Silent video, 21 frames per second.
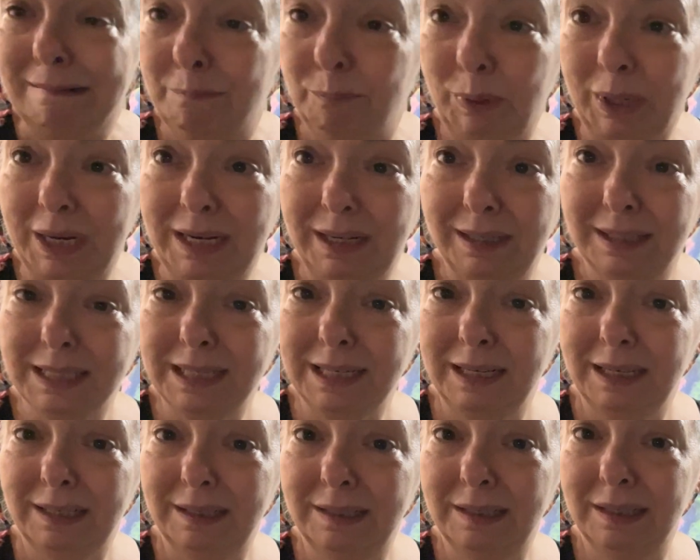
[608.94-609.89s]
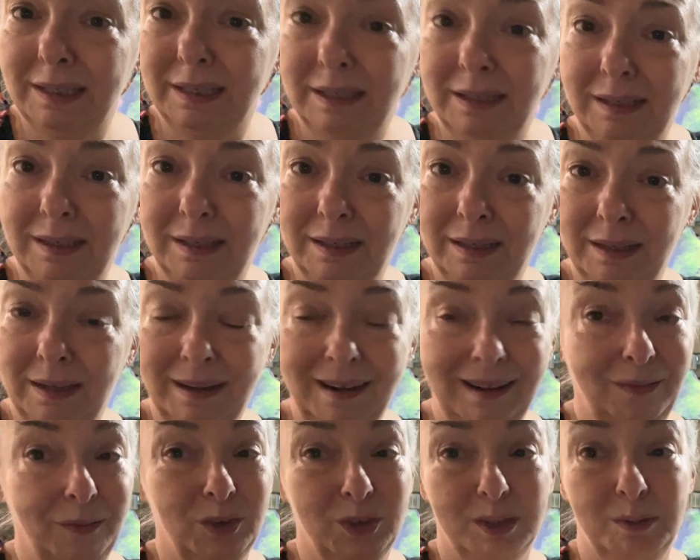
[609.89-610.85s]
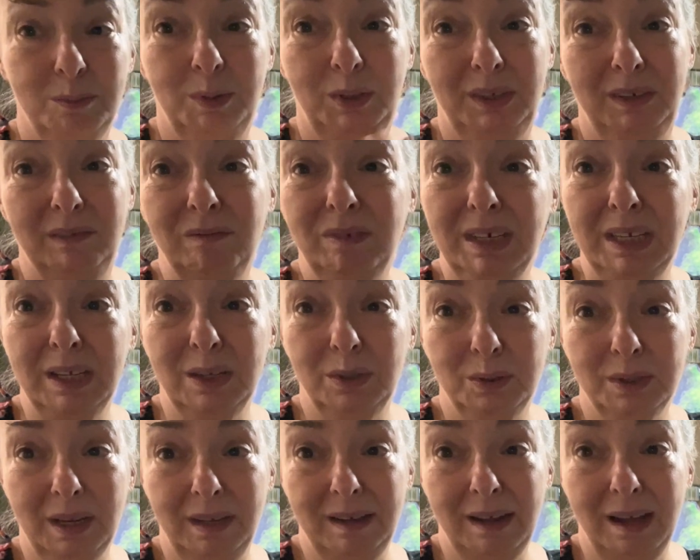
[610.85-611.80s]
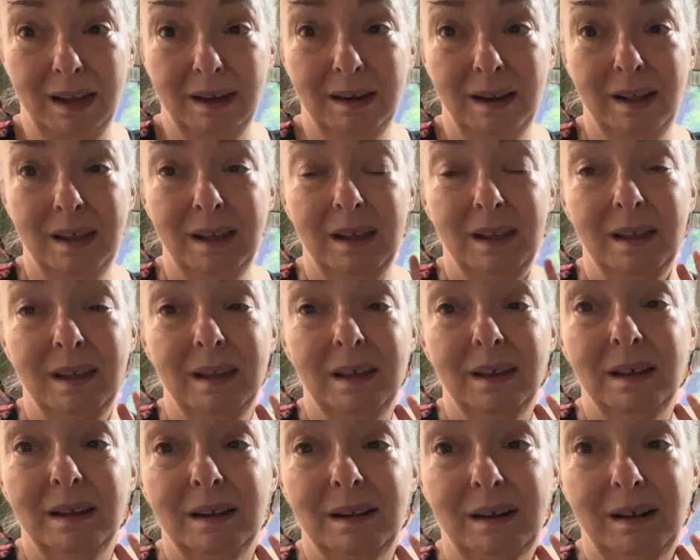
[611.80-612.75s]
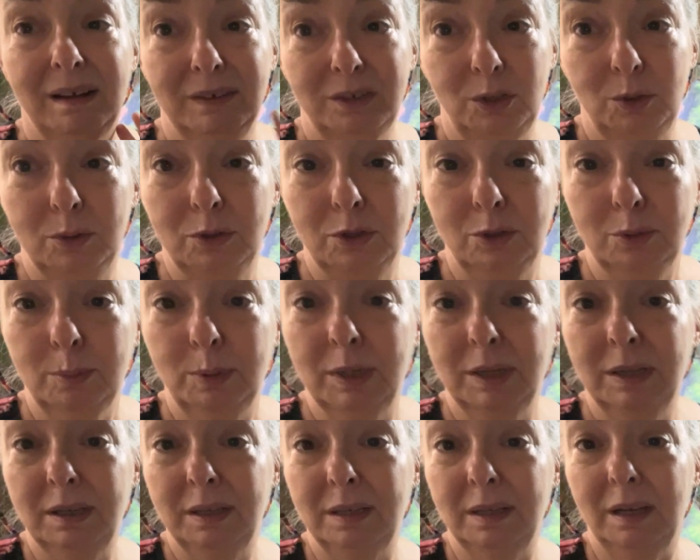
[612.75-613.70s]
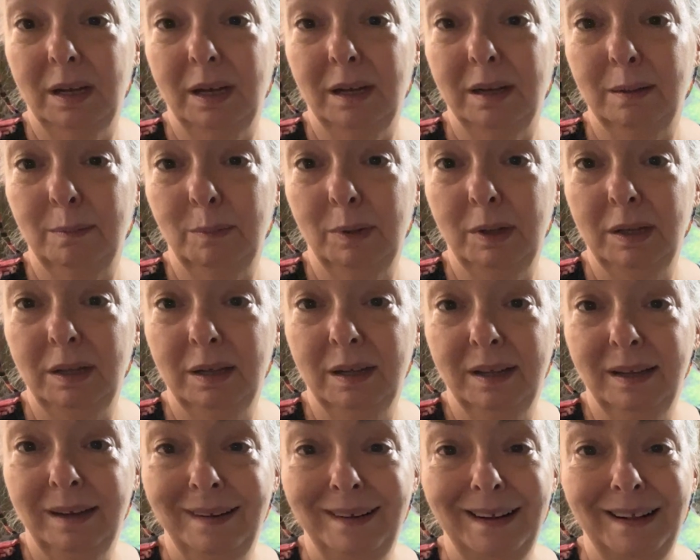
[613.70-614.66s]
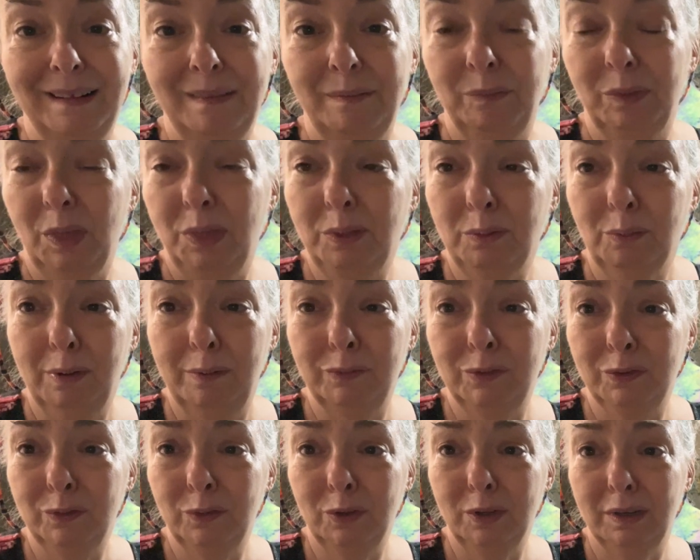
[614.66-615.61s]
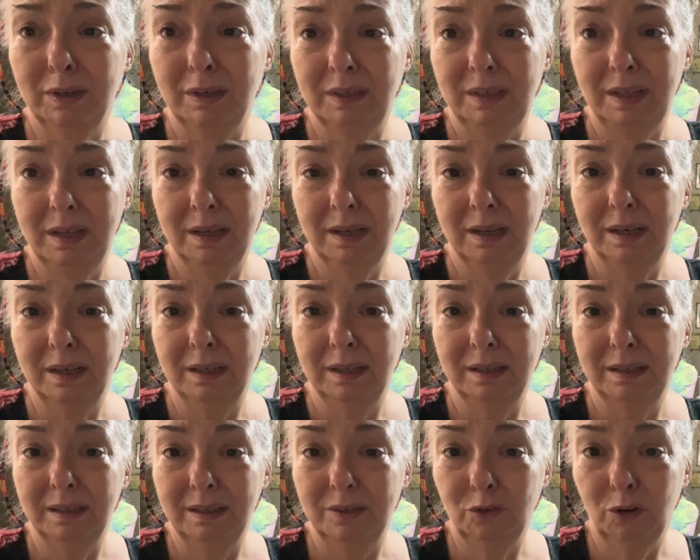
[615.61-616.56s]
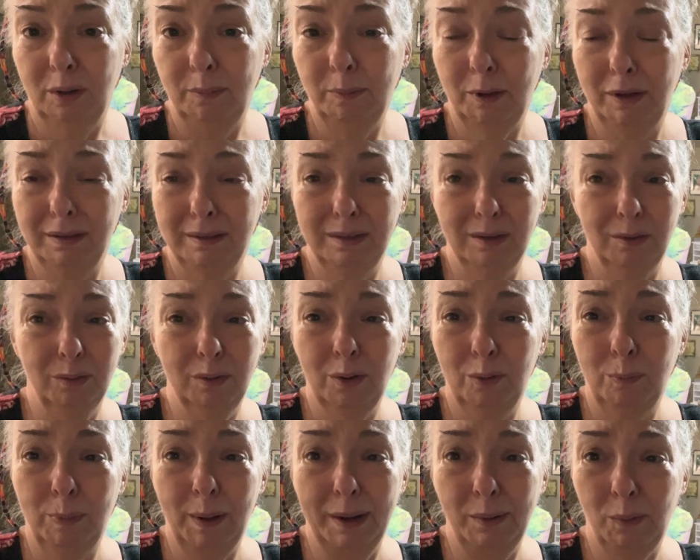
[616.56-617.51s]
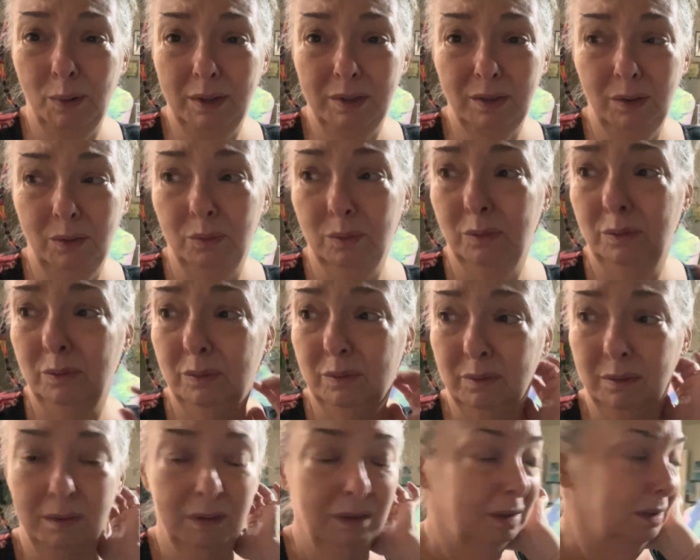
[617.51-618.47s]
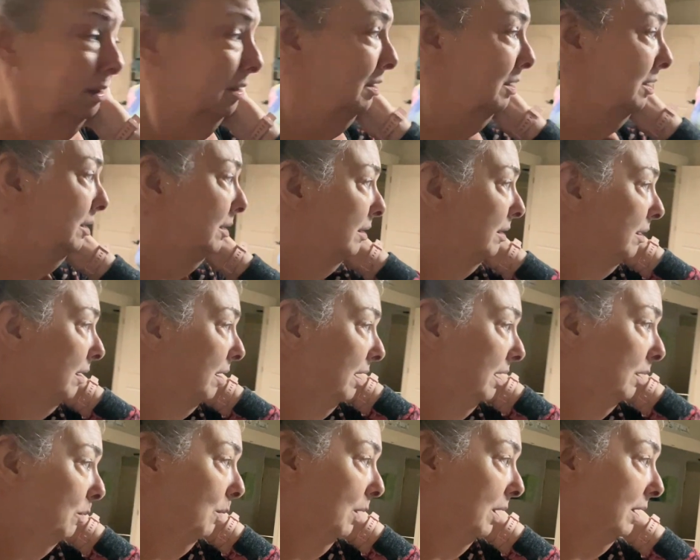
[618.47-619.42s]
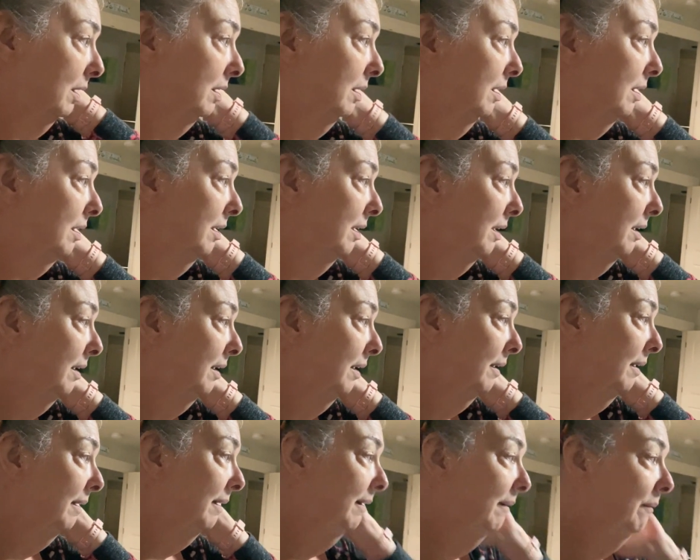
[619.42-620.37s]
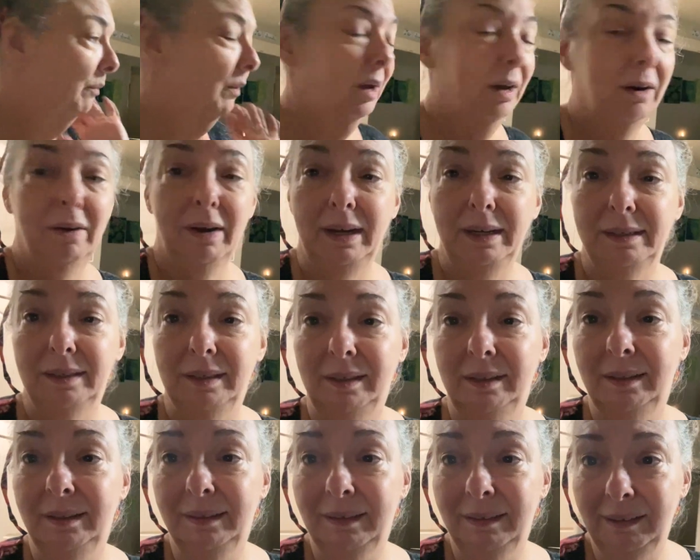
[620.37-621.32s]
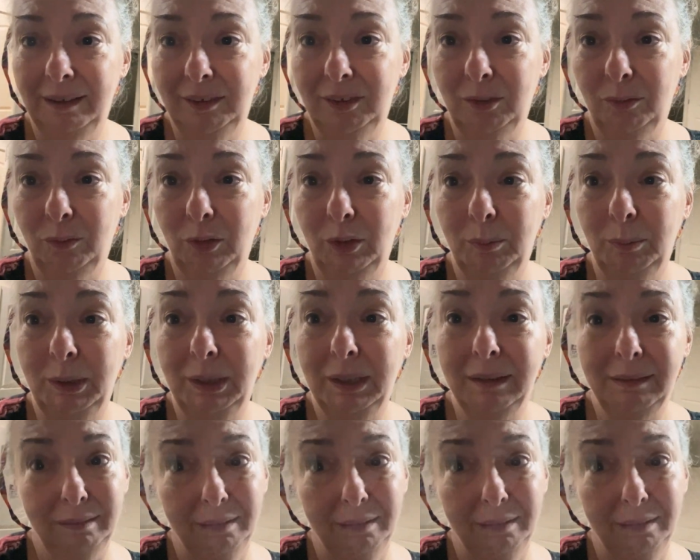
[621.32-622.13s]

painting stand. There's a million videos on that on YouTube. Um, thrift for a, a tripod. Don't go buy one new. Anyway. All right. That's it for the minute.